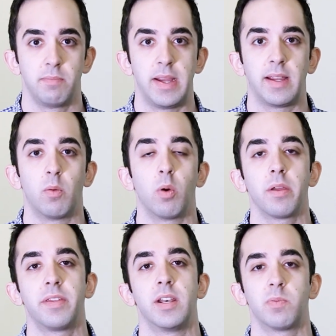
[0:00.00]
make it
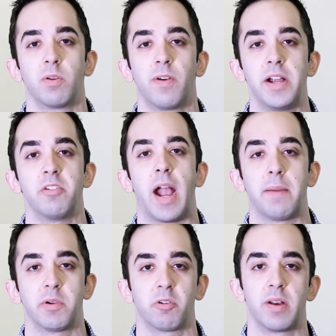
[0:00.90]
worth it to provide your
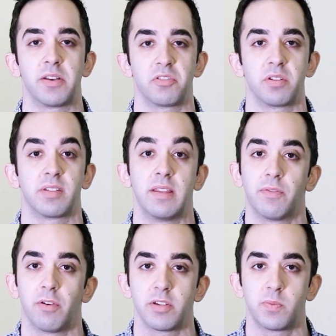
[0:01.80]
admin credentials in the
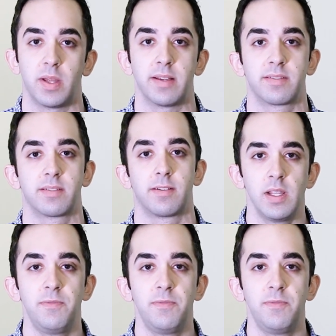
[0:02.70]
first place.